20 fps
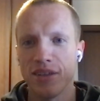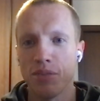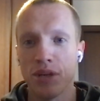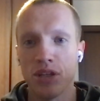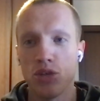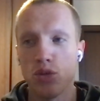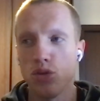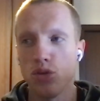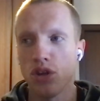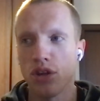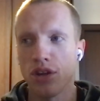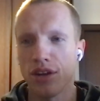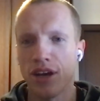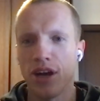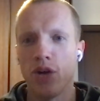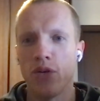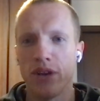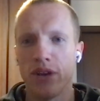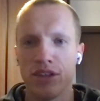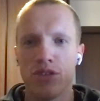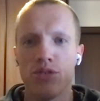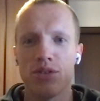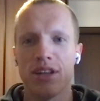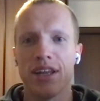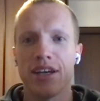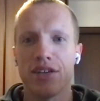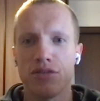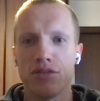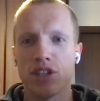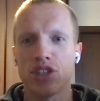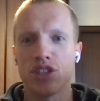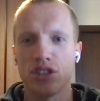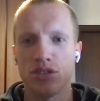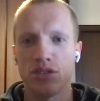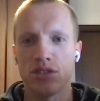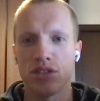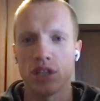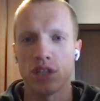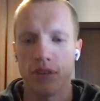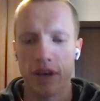But you don't know, and you're like rushing
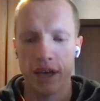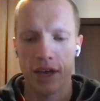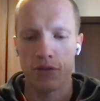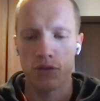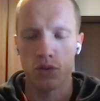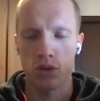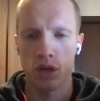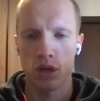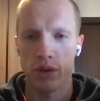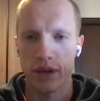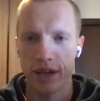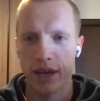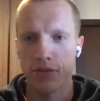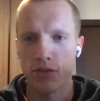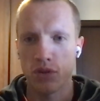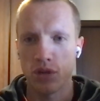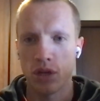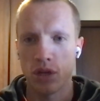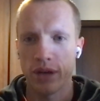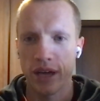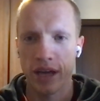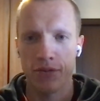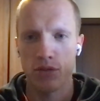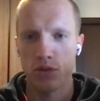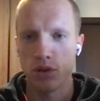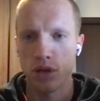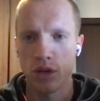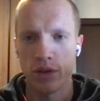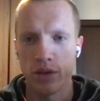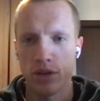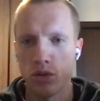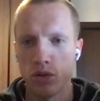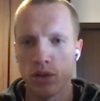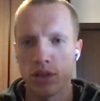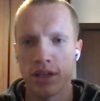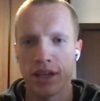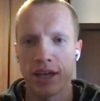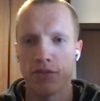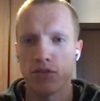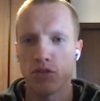yourself. I have to go. I have to go. I have to go and do it.
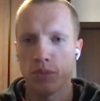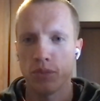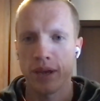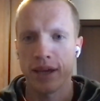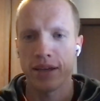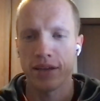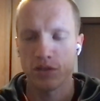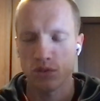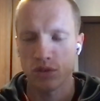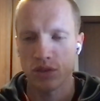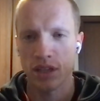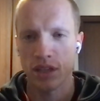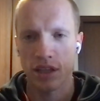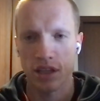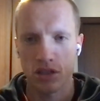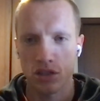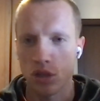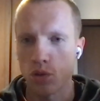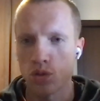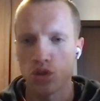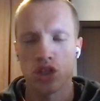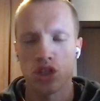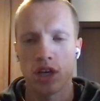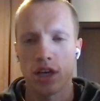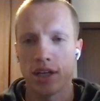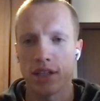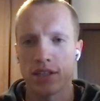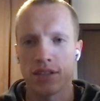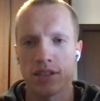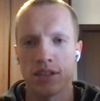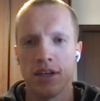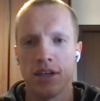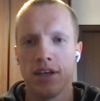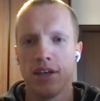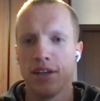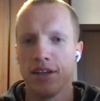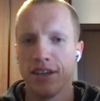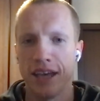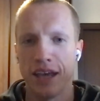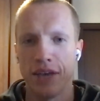I have to make, as you said, like those shots,
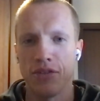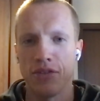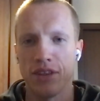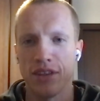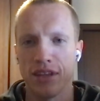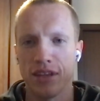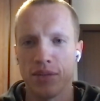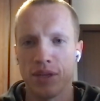everything.